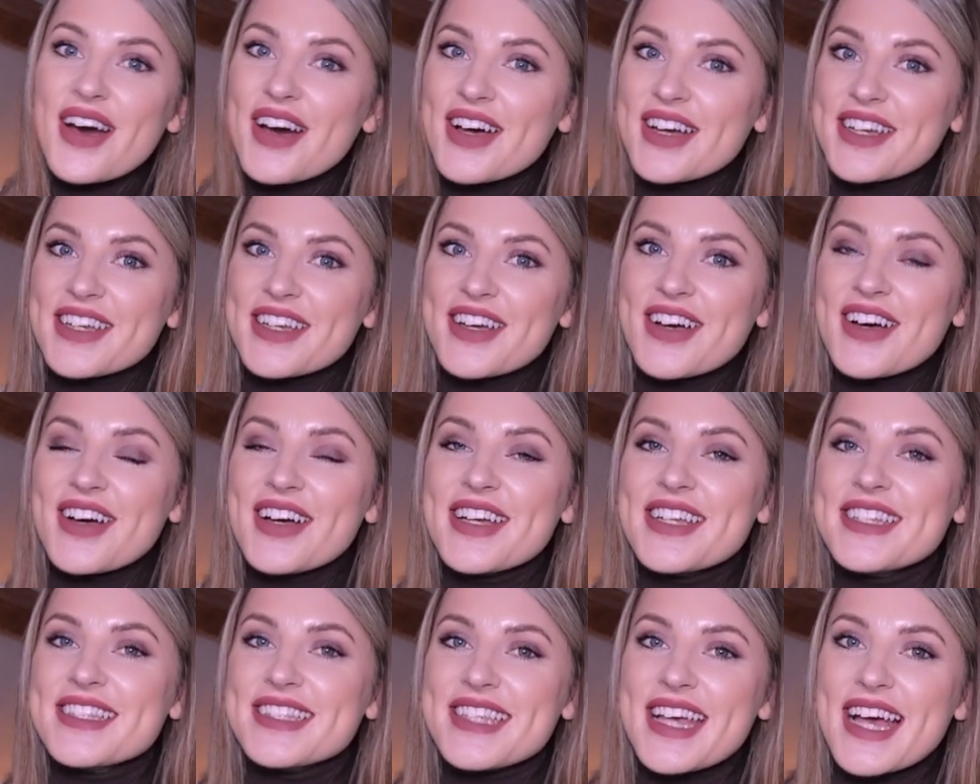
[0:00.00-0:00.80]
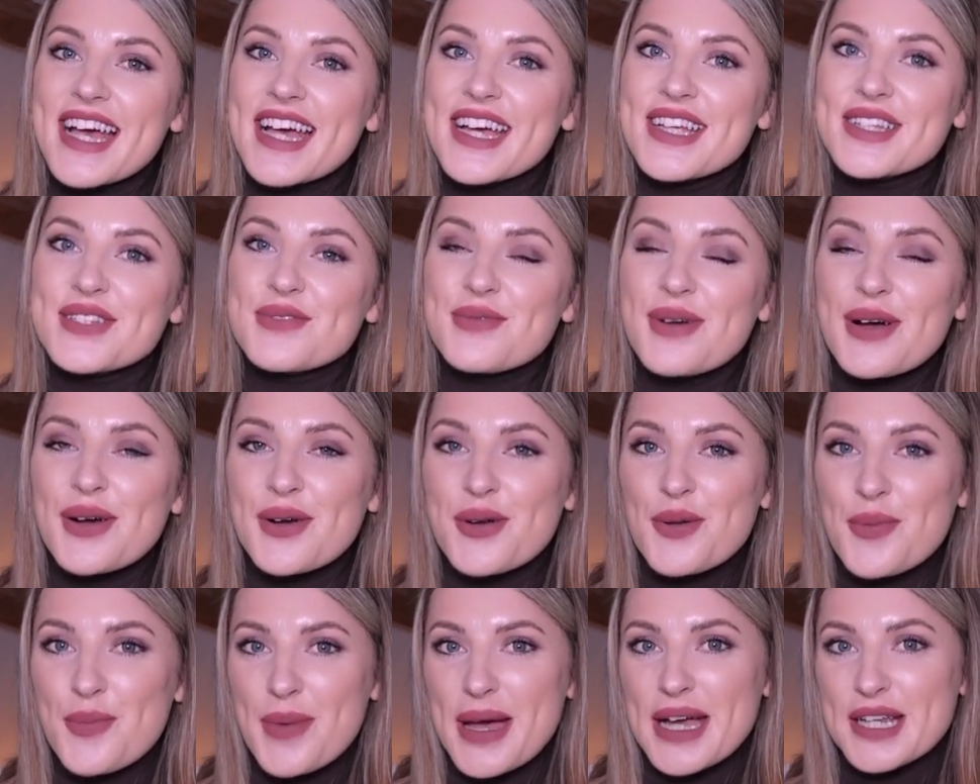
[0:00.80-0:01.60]
Hi guys and
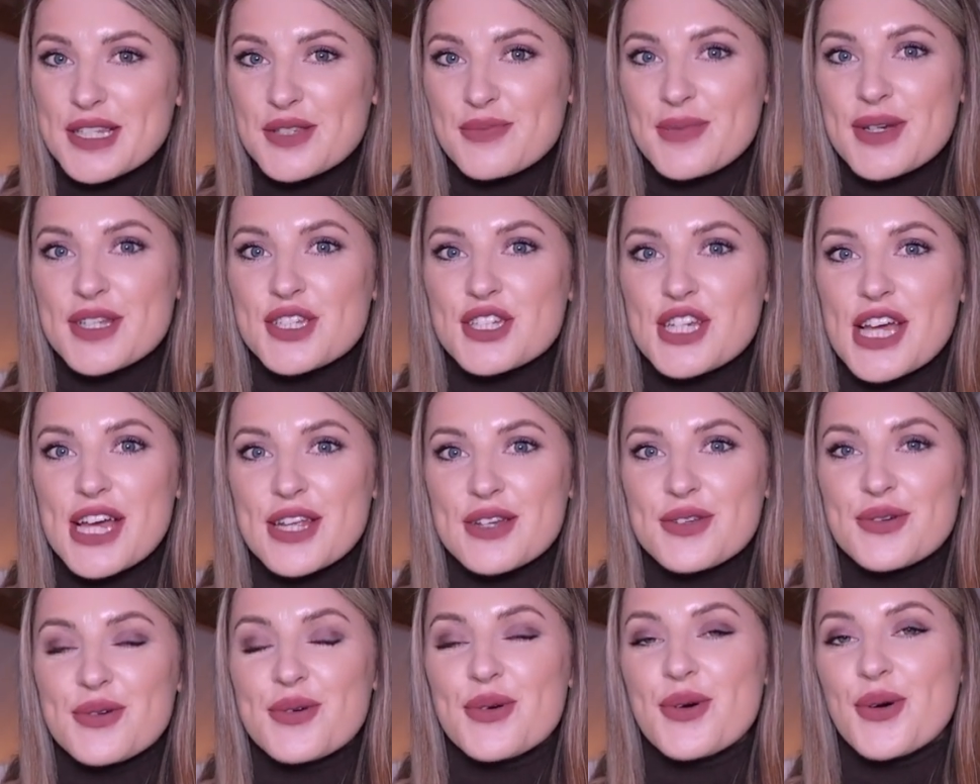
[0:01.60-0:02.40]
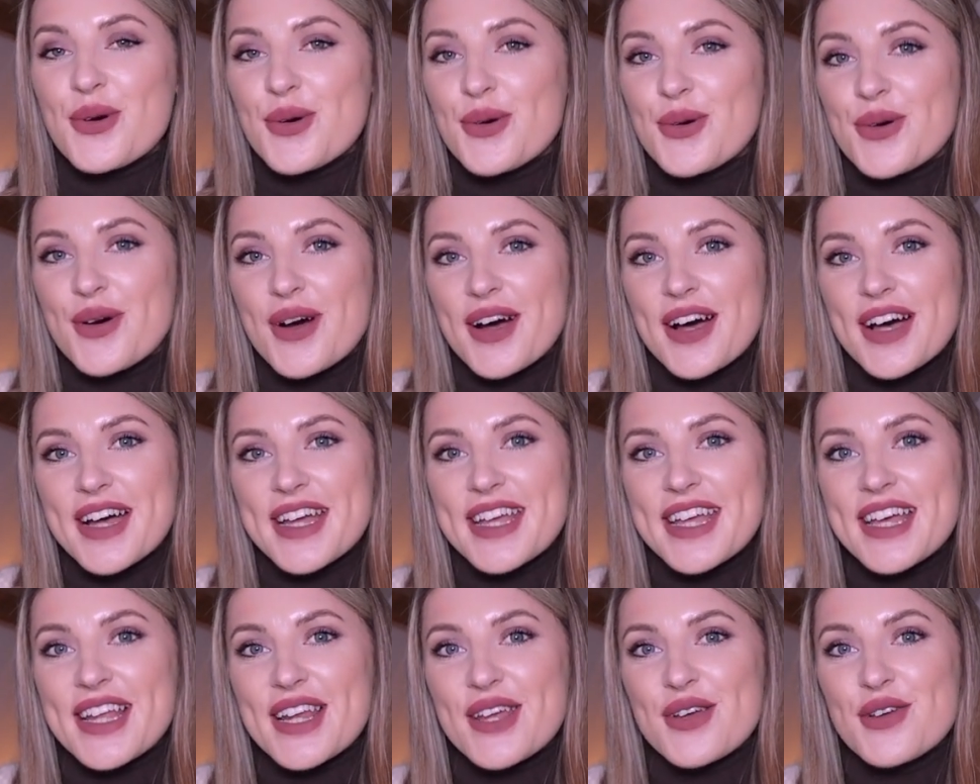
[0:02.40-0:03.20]
welcome back to my channel, or hi
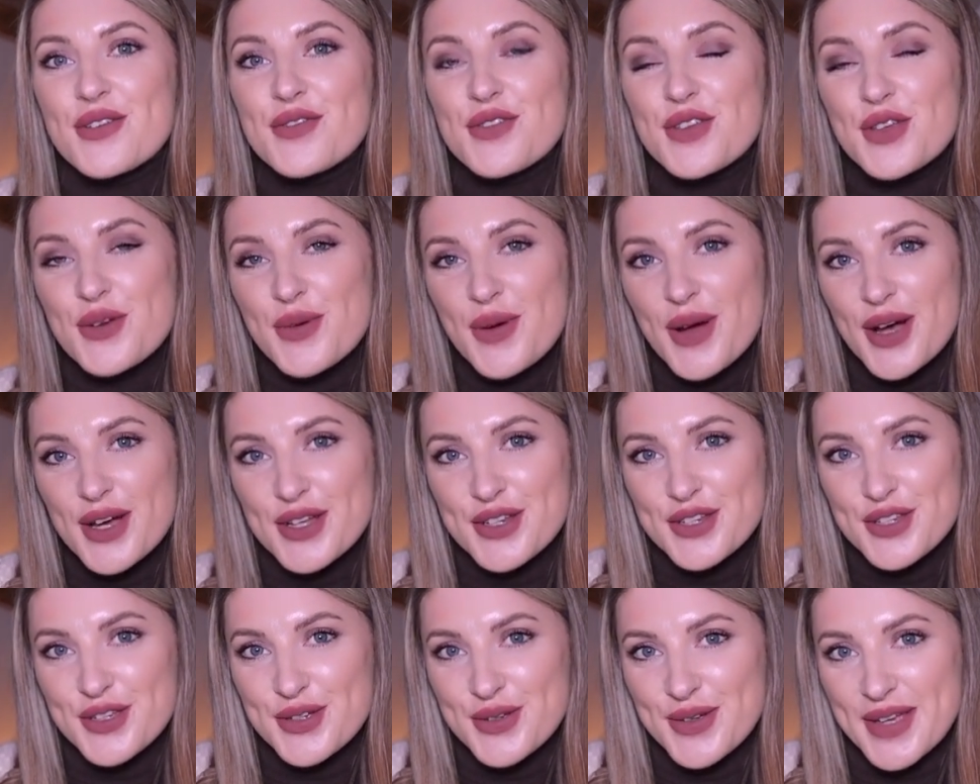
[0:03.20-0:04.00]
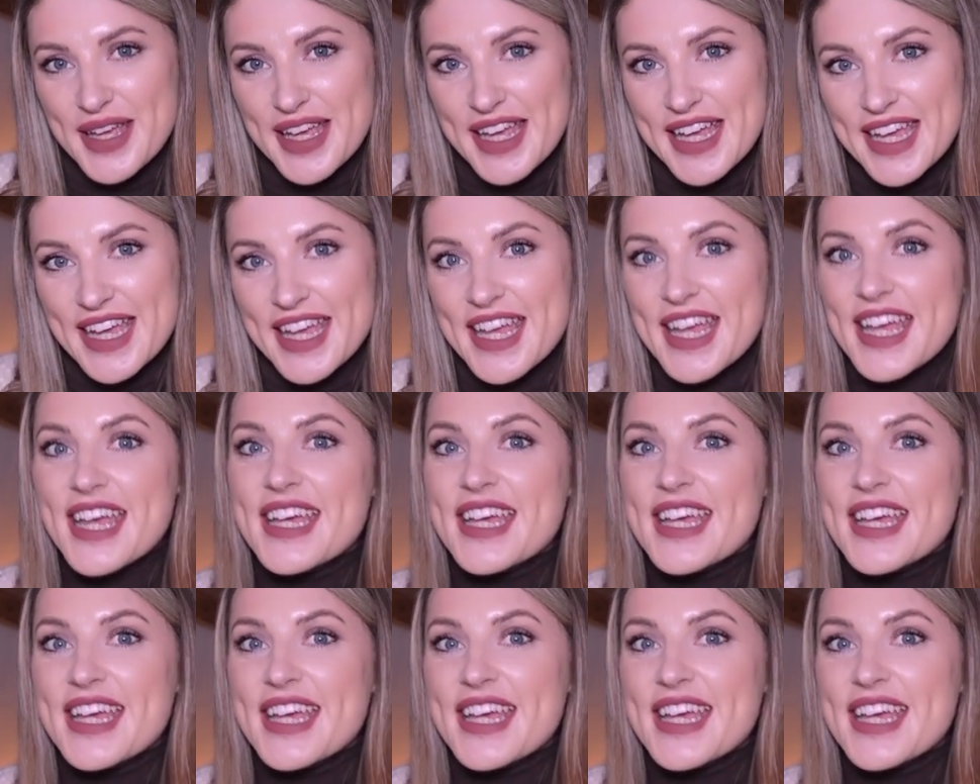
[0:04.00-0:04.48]
hello if you are new here.